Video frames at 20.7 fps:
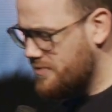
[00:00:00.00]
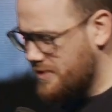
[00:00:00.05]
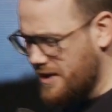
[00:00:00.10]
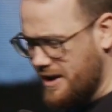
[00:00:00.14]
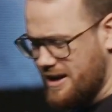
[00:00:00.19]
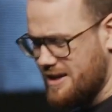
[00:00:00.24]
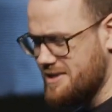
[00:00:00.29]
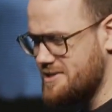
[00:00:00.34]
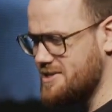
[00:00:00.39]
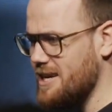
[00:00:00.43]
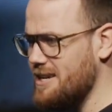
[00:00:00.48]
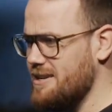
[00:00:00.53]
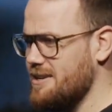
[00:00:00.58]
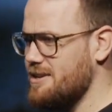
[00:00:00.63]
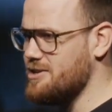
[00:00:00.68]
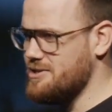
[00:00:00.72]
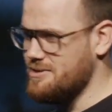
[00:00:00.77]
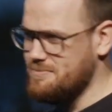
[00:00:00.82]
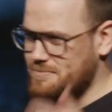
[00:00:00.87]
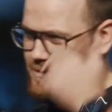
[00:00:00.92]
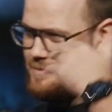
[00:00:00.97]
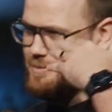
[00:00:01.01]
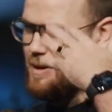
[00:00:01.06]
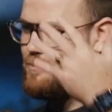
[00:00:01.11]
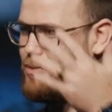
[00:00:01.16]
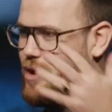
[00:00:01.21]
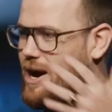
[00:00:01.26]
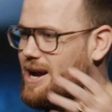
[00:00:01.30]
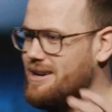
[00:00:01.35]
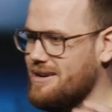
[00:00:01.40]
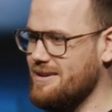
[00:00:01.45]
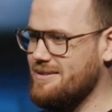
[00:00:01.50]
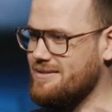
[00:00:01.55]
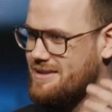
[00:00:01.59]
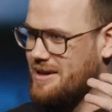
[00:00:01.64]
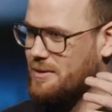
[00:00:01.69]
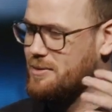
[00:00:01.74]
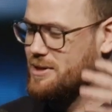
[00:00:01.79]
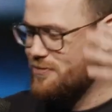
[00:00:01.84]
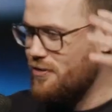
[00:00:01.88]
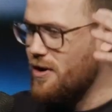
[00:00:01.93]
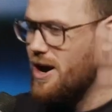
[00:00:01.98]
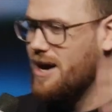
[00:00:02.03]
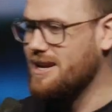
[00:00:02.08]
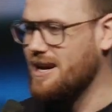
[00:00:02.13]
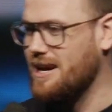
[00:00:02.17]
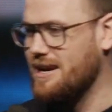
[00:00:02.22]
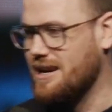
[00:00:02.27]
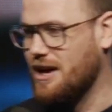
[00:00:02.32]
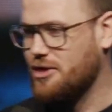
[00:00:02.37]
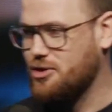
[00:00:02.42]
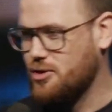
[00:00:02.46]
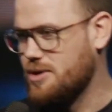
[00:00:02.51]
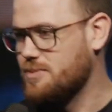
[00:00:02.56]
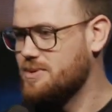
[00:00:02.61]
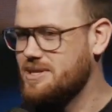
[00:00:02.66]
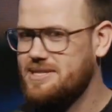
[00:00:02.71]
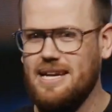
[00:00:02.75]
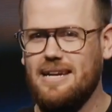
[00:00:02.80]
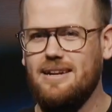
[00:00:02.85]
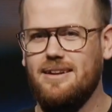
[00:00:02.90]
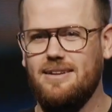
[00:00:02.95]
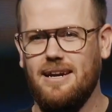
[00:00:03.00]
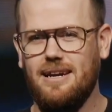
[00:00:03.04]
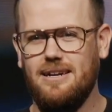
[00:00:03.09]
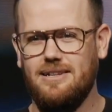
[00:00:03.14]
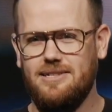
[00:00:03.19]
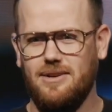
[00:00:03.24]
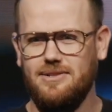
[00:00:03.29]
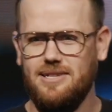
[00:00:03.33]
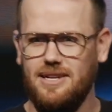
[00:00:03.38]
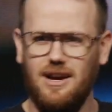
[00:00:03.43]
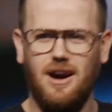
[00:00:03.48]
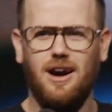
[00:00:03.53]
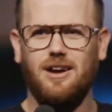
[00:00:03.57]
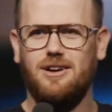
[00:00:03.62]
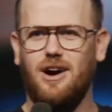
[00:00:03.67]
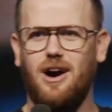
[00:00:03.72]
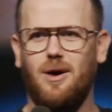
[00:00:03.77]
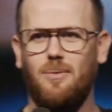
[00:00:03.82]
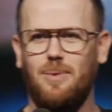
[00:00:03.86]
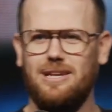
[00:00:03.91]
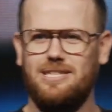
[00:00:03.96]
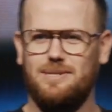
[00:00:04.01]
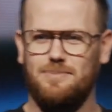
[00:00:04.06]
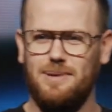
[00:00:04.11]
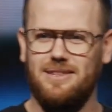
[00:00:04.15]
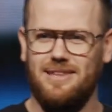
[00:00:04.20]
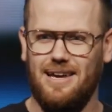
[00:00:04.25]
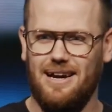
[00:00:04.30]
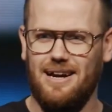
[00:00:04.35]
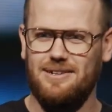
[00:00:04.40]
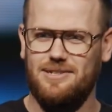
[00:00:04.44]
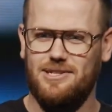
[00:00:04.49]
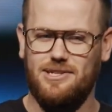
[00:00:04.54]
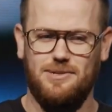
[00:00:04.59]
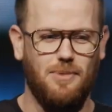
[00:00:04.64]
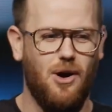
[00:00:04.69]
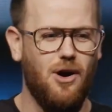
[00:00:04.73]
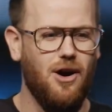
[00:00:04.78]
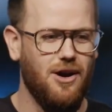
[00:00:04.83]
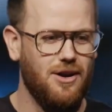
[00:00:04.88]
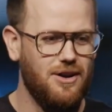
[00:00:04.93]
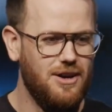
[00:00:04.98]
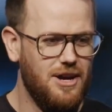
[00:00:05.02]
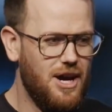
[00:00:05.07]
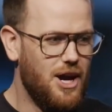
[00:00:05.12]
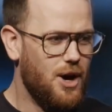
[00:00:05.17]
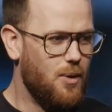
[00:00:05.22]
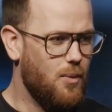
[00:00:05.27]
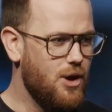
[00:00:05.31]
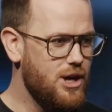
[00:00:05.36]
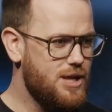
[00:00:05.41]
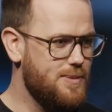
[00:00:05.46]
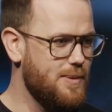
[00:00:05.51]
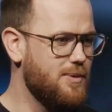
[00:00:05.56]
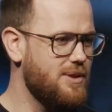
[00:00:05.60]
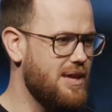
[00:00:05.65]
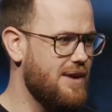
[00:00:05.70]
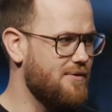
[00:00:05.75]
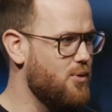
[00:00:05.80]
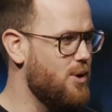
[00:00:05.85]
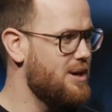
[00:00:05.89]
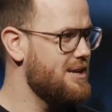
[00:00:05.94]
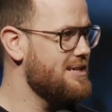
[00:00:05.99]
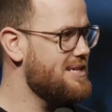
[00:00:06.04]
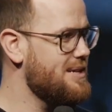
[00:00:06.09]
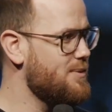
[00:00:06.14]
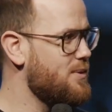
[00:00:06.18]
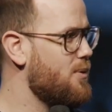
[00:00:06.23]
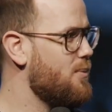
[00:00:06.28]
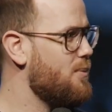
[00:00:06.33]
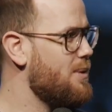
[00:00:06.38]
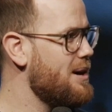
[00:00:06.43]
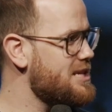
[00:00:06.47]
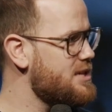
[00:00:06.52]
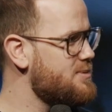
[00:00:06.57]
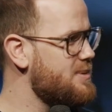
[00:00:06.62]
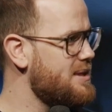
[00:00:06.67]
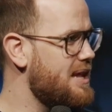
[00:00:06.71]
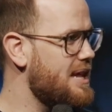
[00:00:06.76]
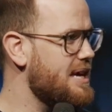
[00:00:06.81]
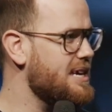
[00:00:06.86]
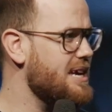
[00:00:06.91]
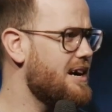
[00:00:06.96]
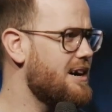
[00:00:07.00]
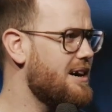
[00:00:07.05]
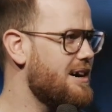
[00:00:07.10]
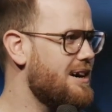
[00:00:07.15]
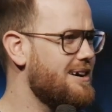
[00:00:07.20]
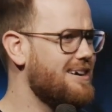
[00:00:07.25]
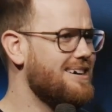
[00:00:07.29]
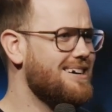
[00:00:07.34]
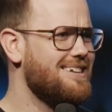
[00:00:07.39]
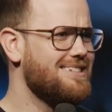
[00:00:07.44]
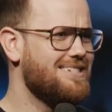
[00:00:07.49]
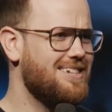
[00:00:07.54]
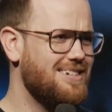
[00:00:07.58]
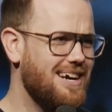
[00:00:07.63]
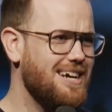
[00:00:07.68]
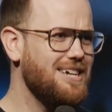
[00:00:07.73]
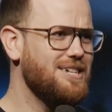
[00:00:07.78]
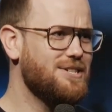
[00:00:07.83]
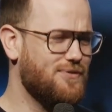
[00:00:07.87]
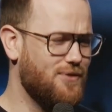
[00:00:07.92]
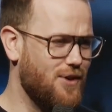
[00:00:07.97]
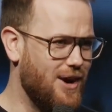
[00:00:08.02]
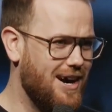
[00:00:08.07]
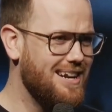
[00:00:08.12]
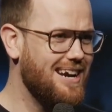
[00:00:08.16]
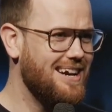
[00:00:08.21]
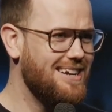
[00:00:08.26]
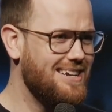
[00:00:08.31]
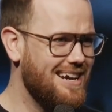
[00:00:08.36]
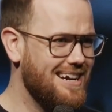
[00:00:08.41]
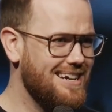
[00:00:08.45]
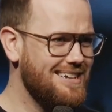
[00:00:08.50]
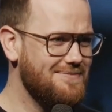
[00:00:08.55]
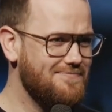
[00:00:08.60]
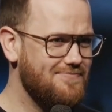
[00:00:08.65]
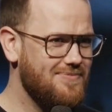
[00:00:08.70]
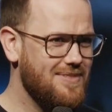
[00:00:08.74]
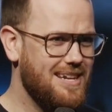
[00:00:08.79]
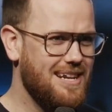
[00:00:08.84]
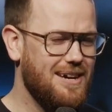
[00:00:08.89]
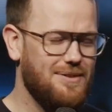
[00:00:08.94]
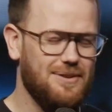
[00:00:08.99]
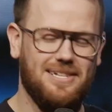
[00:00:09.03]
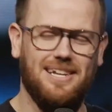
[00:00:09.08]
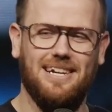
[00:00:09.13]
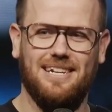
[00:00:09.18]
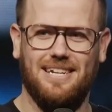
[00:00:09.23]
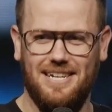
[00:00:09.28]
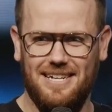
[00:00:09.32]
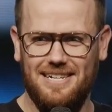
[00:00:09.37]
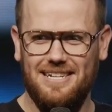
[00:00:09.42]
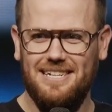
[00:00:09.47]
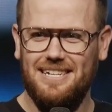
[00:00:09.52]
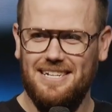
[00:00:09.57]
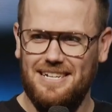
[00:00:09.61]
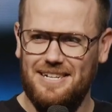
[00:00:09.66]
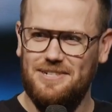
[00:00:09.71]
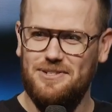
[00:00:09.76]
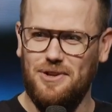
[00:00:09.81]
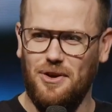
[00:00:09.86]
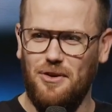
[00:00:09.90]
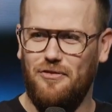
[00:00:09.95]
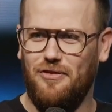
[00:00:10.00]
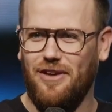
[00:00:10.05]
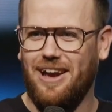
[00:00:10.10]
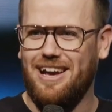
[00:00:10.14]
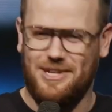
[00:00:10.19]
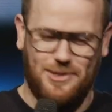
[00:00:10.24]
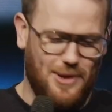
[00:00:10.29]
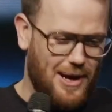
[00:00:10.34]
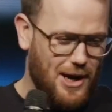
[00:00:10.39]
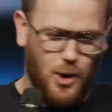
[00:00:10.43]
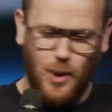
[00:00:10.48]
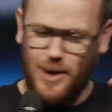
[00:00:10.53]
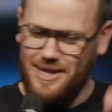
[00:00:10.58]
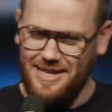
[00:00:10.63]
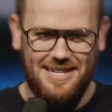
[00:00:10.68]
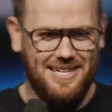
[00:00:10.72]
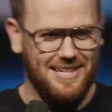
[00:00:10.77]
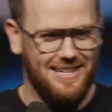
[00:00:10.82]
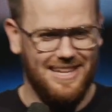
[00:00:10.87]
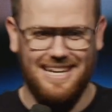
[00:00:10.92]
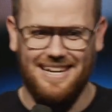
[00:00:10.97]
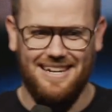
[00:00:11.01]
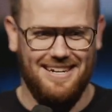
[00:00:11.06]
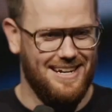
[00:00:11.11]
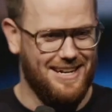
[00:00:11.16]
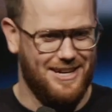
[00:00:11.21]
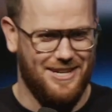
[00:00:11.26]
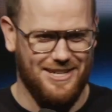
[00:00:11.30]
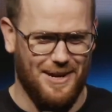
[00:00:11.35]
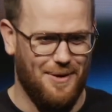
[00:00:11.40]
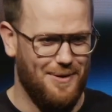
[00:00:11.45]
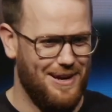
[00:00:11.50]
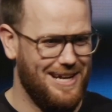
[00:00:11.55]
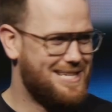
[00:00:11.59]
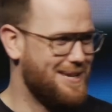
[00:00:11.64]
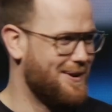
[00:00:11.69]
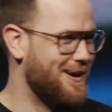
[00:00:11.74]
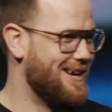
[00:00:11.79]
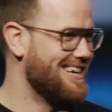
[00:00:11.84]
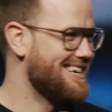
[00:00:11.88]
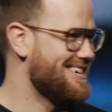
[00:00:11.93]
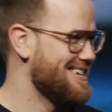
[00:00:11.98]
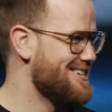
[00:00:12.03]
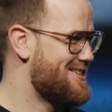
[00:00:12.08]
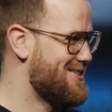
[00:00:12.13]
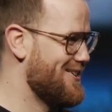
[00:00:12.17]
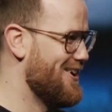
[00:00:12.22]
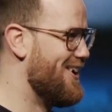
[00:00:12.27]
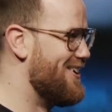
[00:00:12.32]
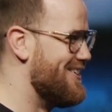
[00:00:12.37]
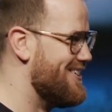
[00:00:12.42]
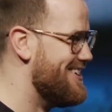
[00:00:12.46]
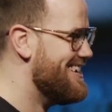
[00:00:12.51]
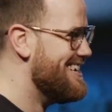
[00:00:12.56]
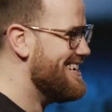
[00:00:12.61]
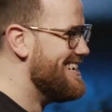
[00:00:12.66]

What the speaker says: And I said, because in my brain, it was Friday and I thought it was Saturday. And so I was like, oh, I can't wait to be in the house tomorrow worshiping with everyone. And someone messaged me, they're like, today's Friday, Dan. And I was like, so fair. So I quickly deleted it because I wanted to be in control.